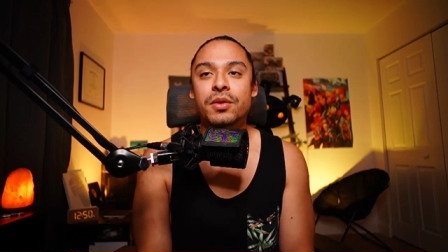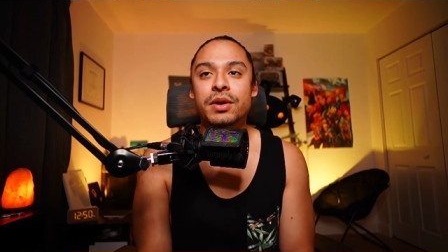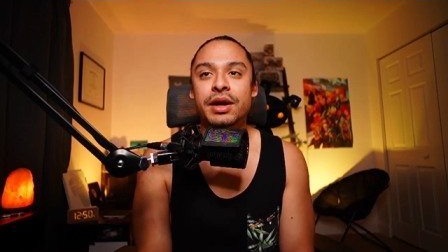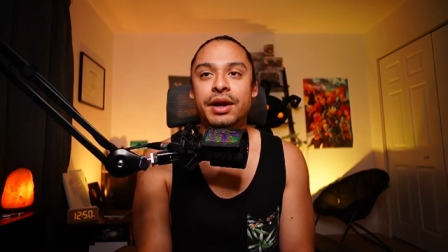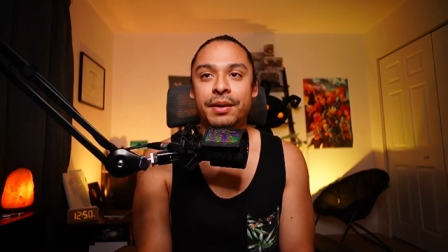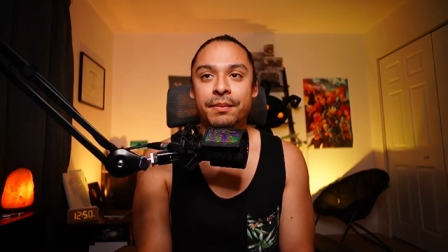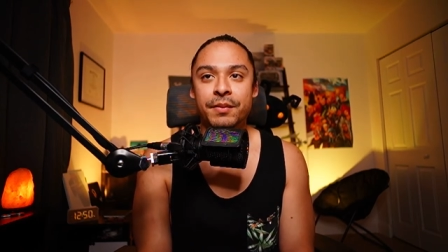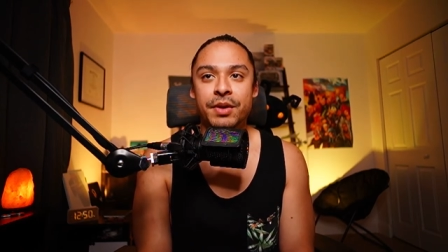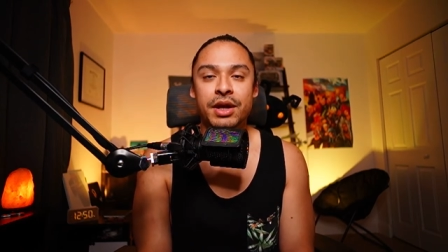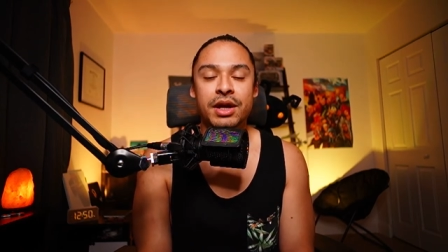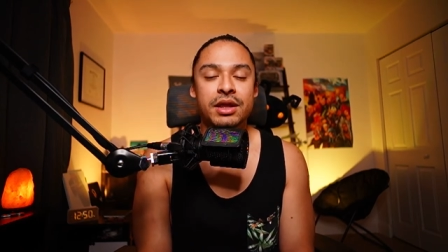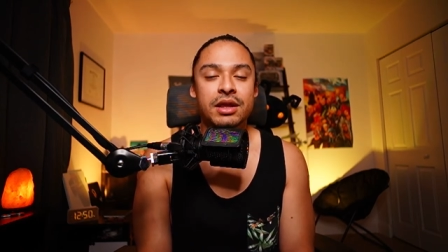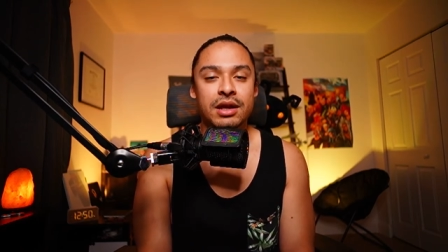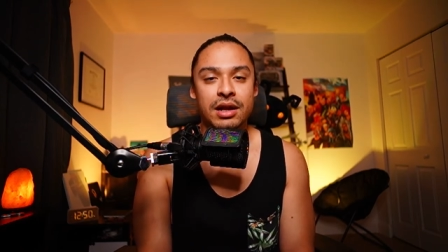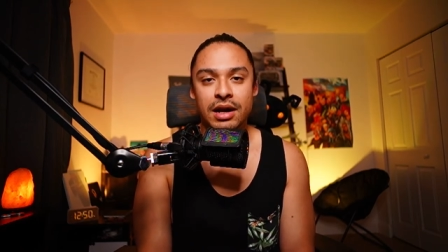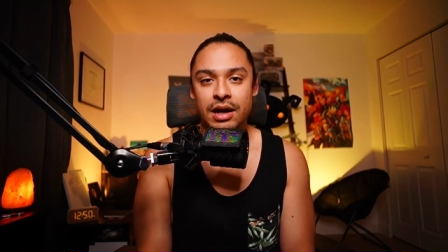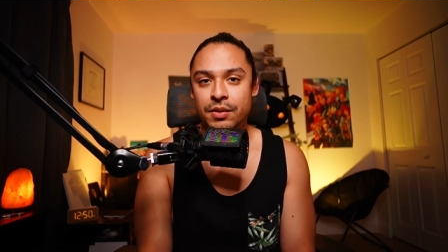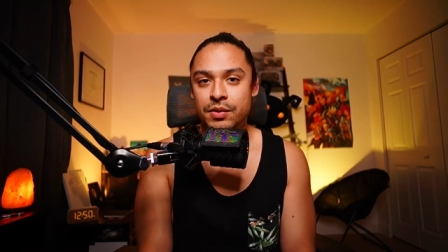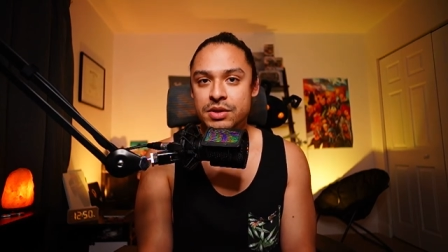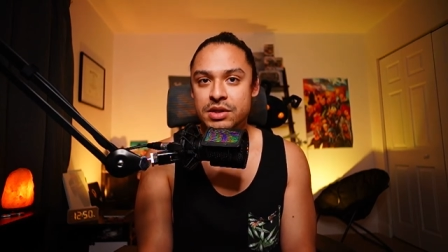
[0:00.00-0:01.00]
And I'm glad that
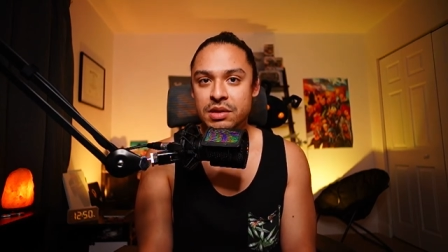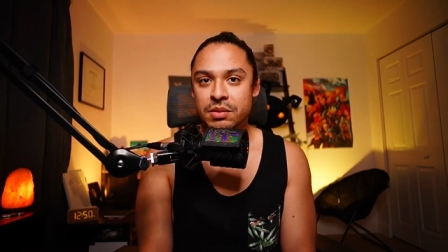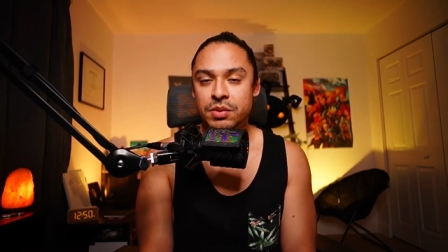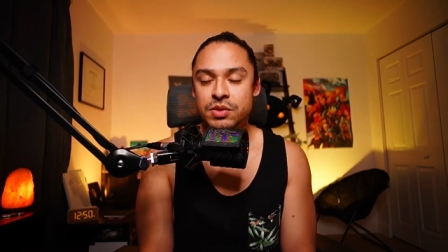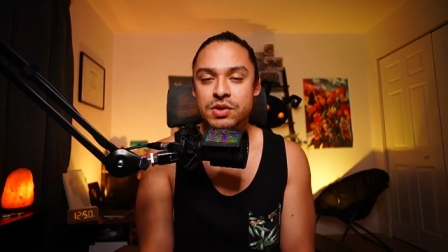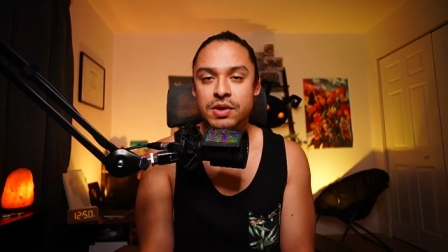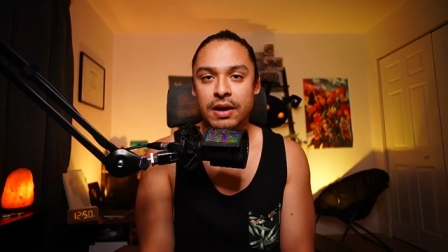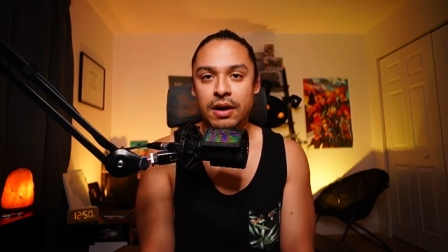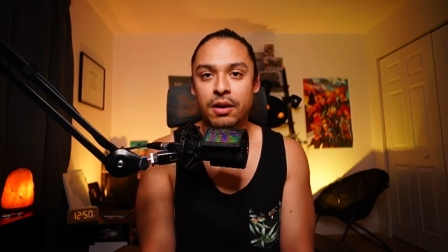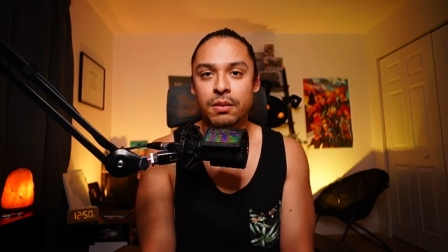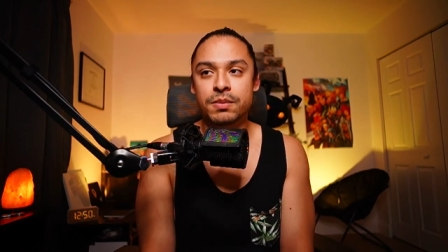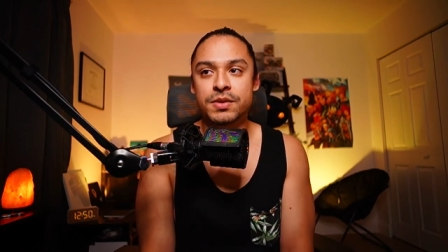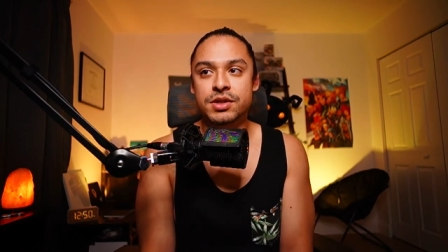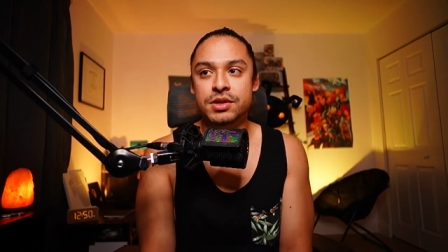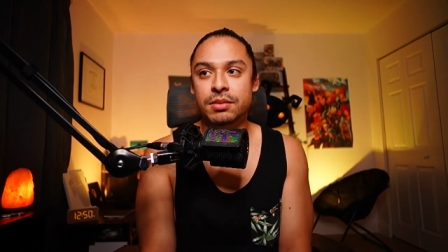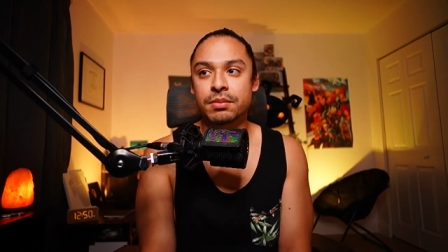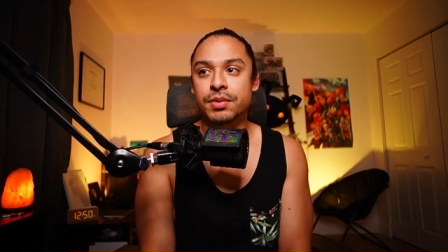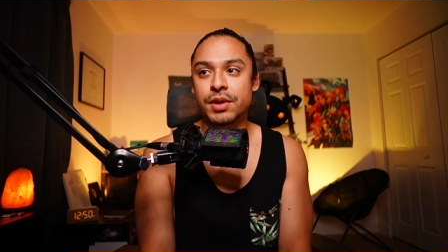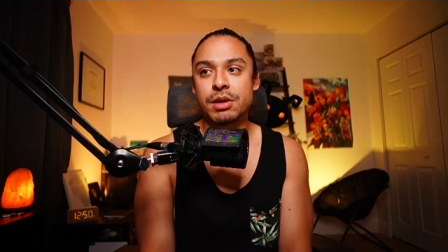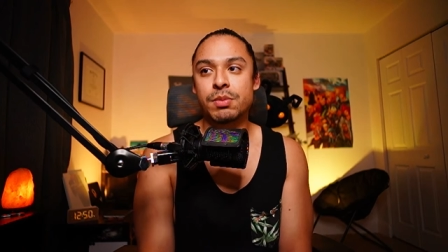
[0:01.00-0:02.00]
I was able to help
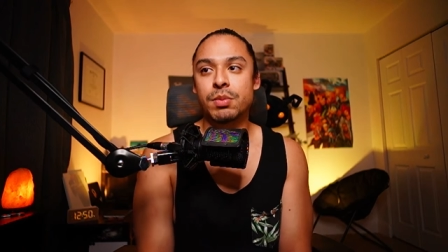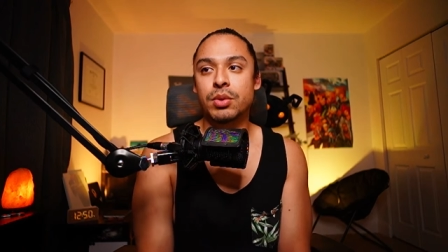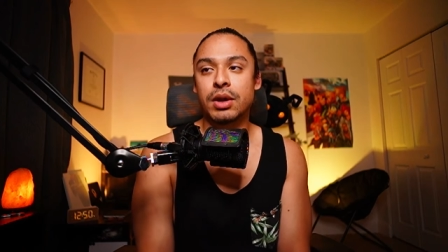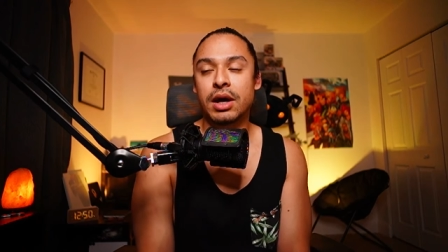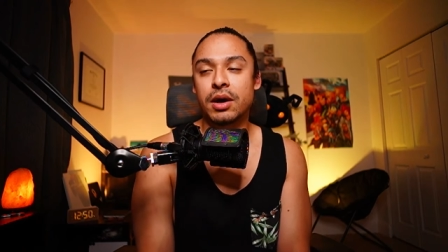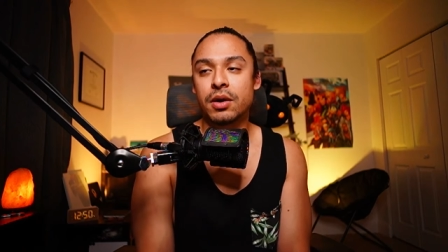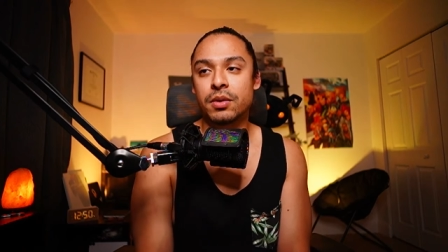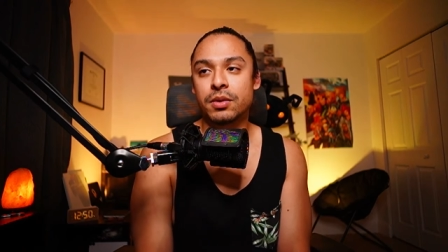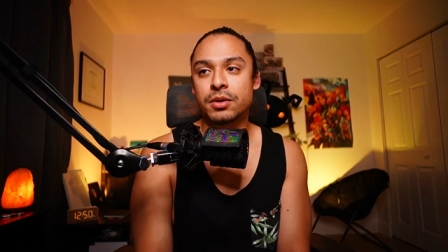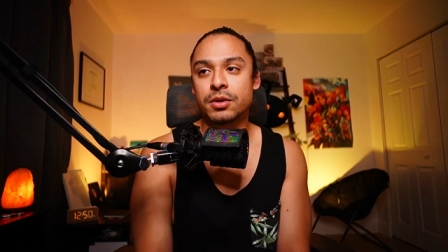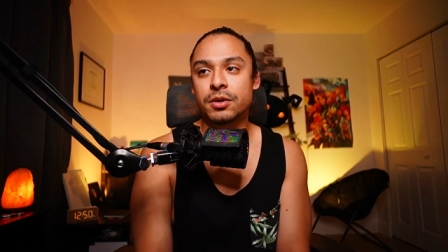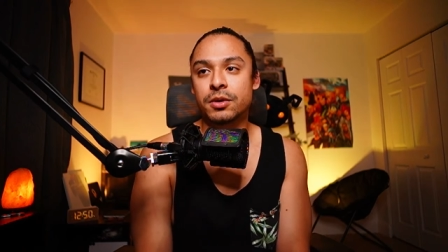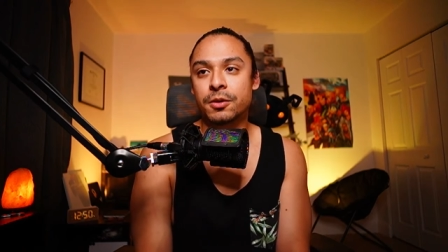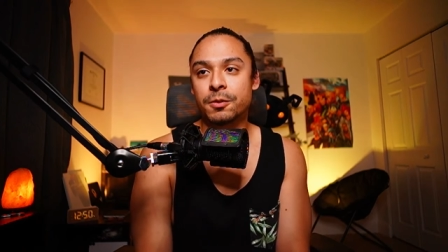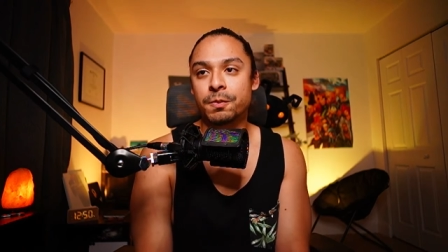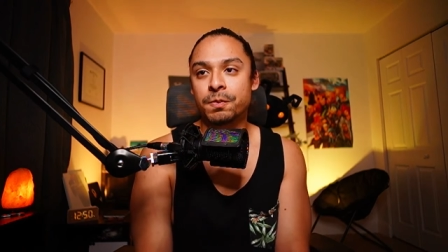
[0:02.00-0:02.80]
some people out, you know?